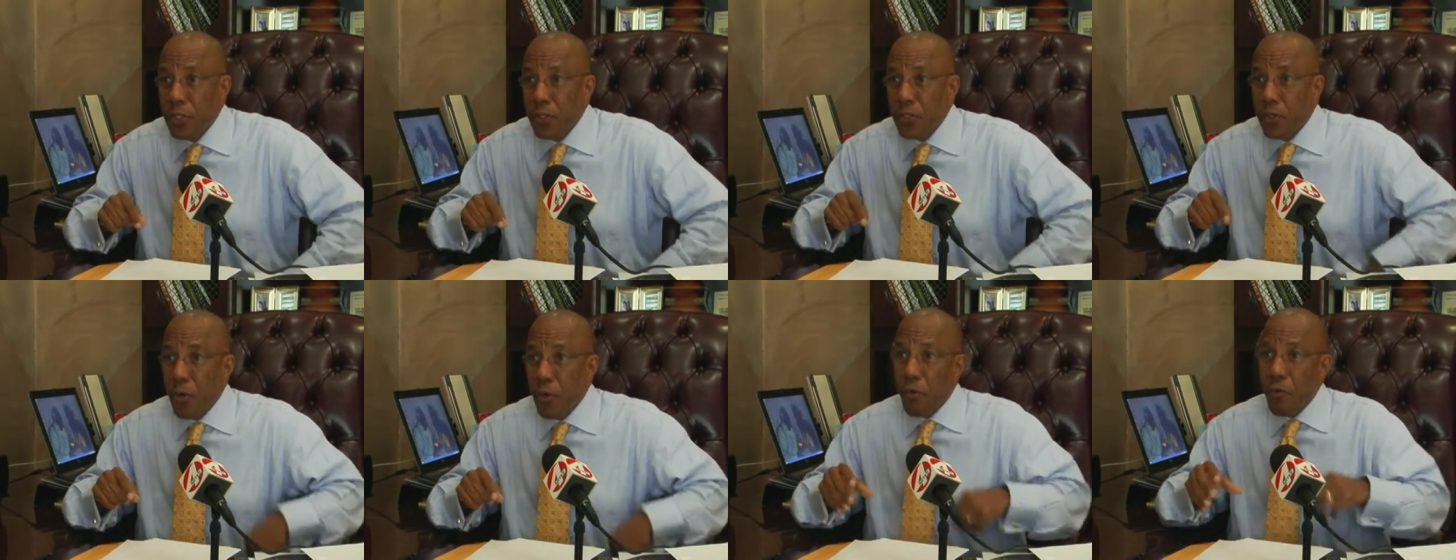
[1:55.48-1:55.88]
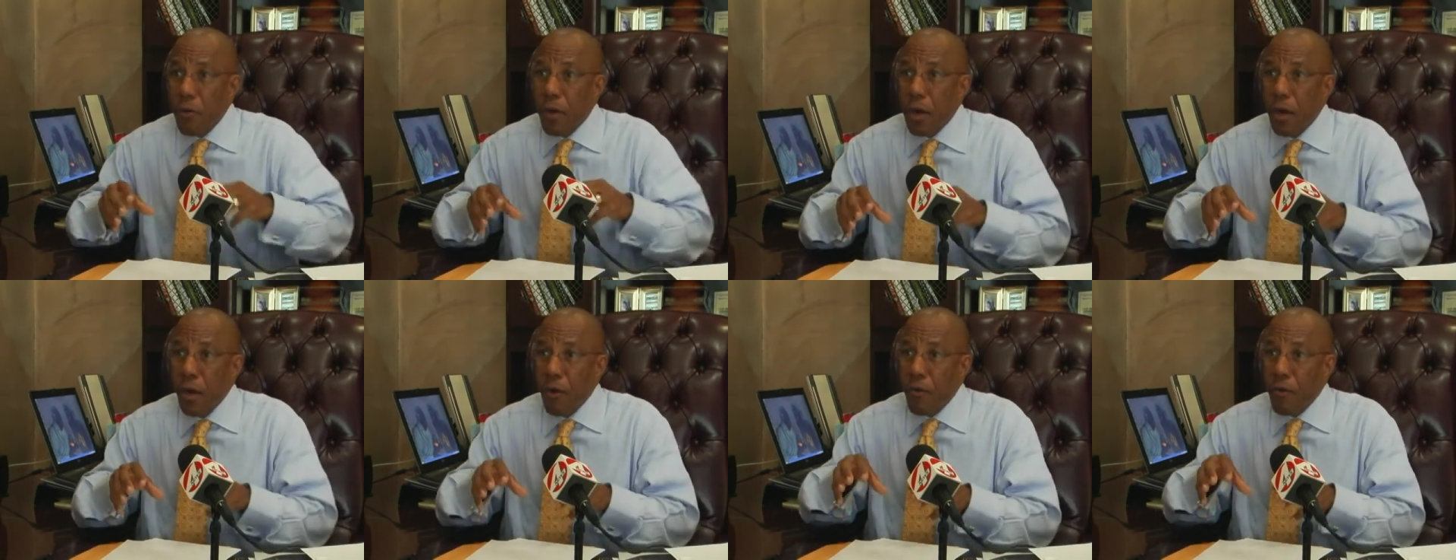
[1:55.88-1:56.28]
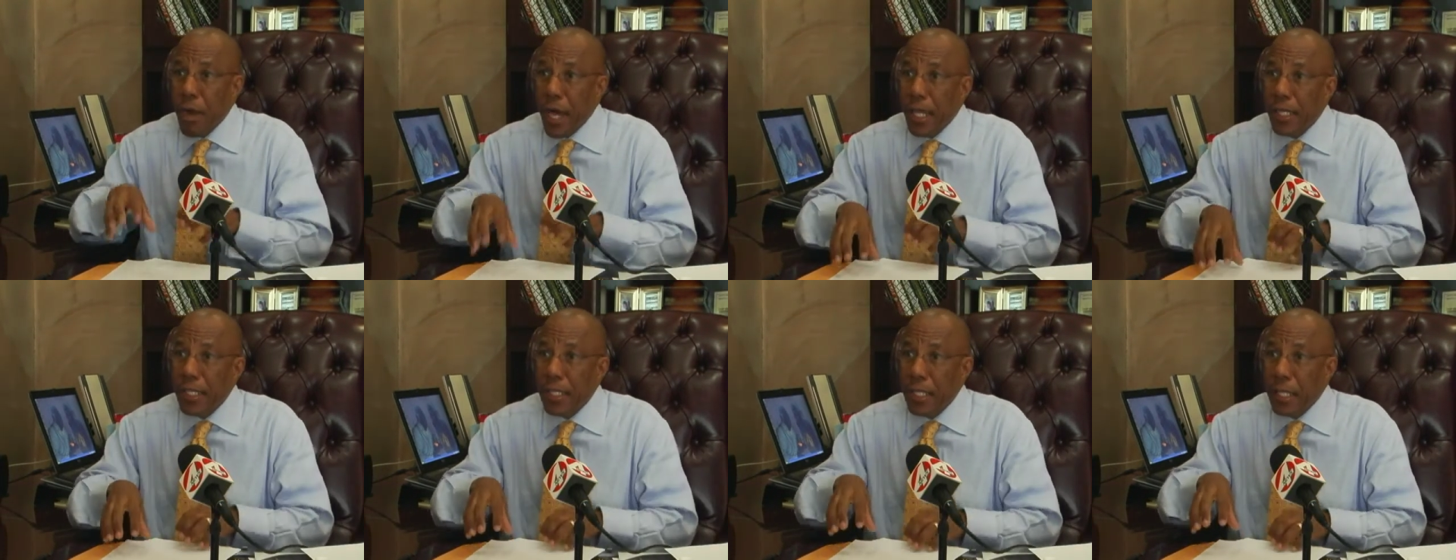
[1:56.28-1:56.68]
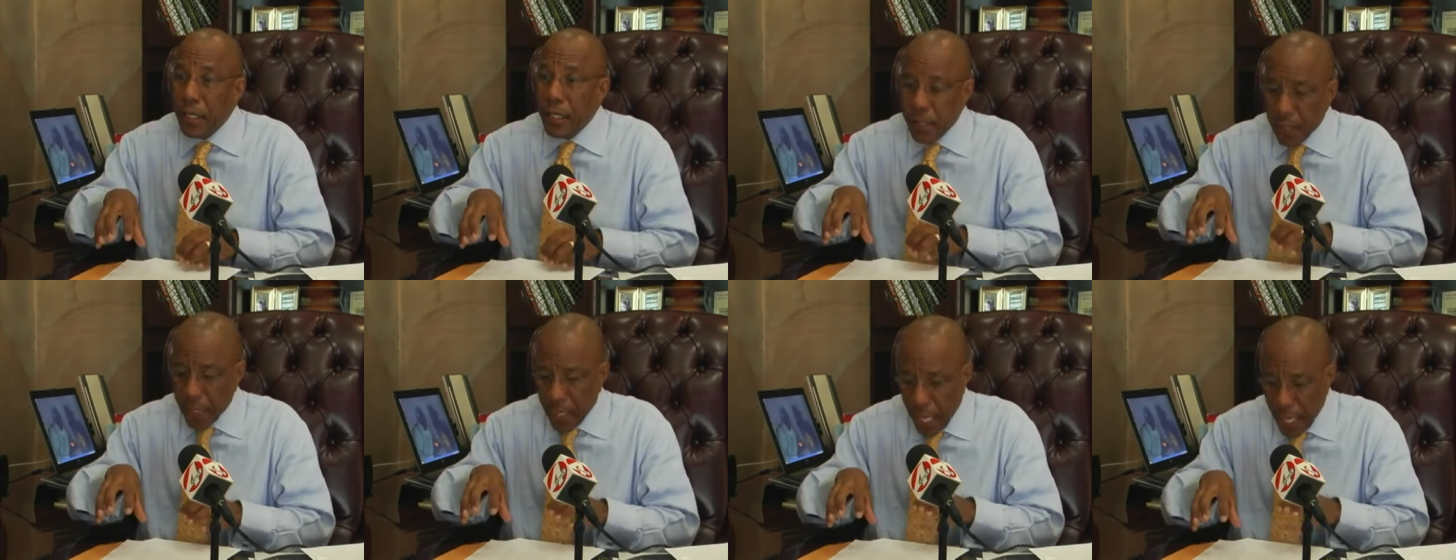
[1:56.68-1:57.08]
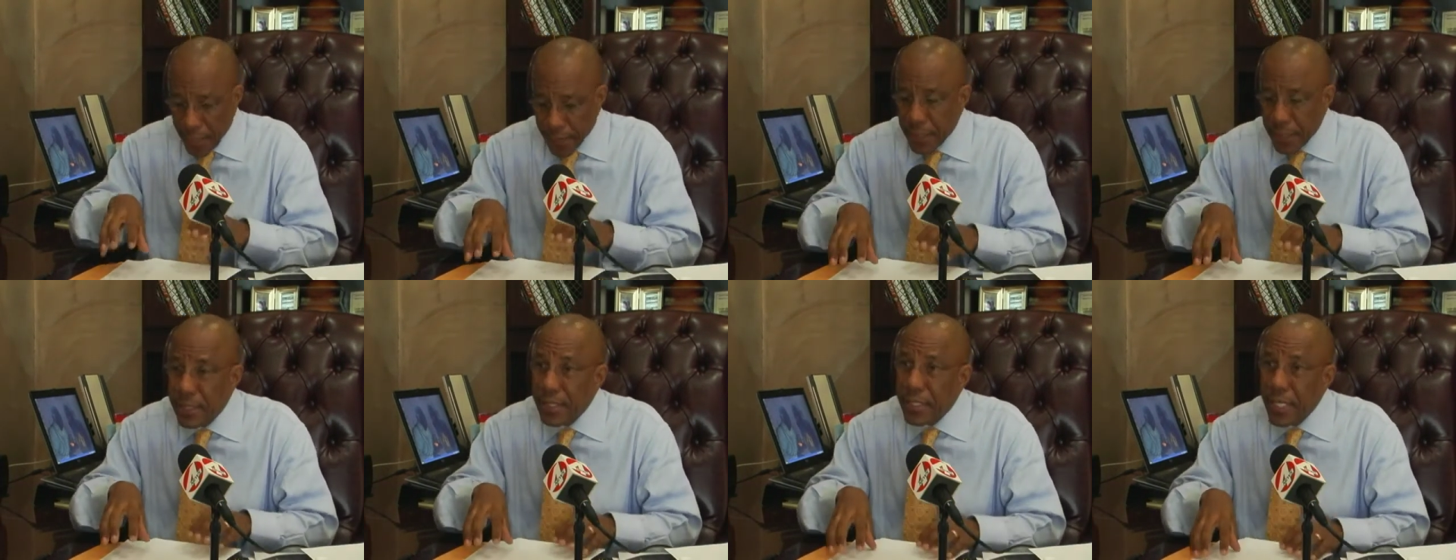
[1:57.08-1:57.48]
For WIV4 News, I'm
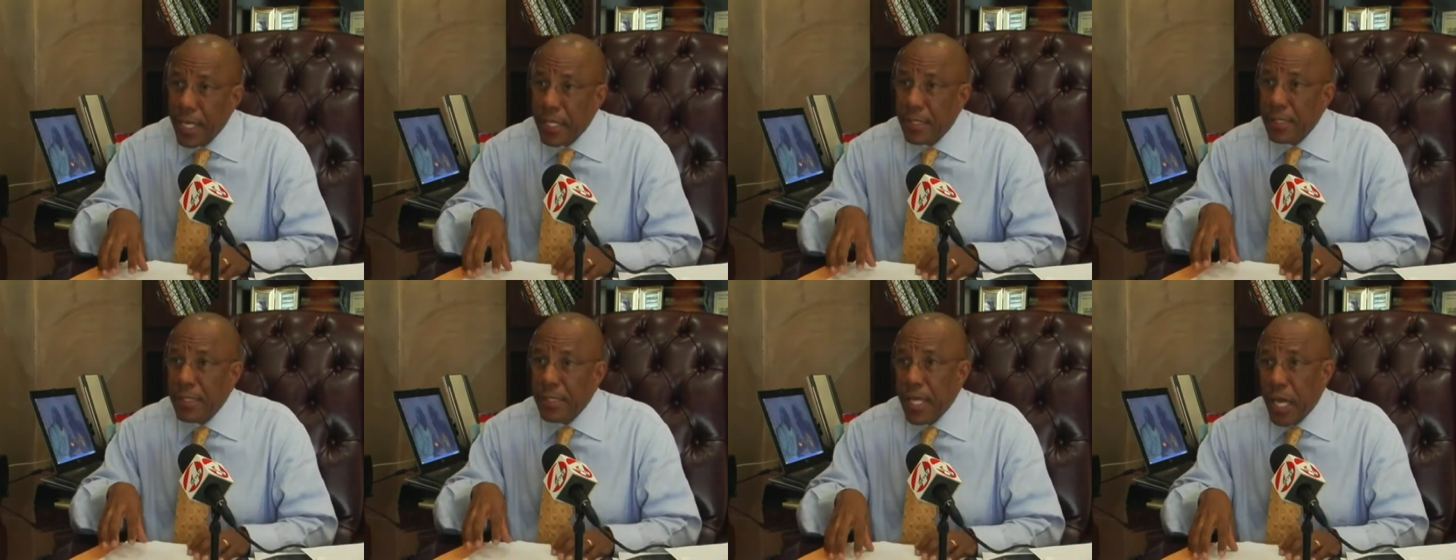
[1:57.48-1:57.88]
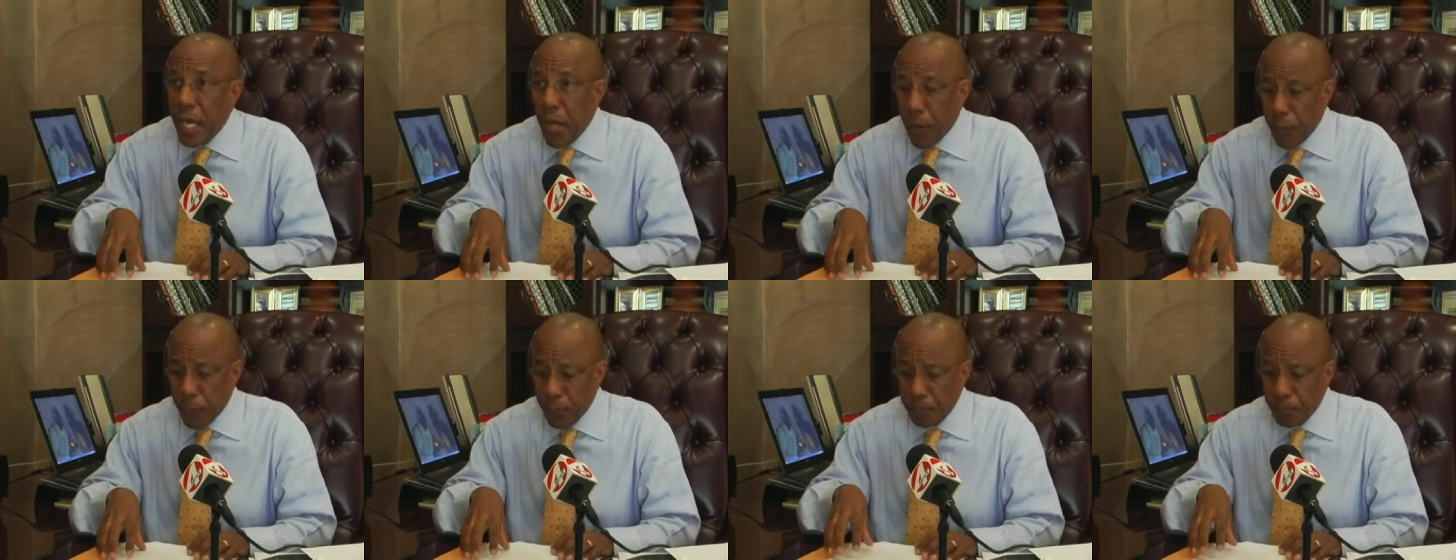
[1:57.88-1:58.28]
Allison Capron.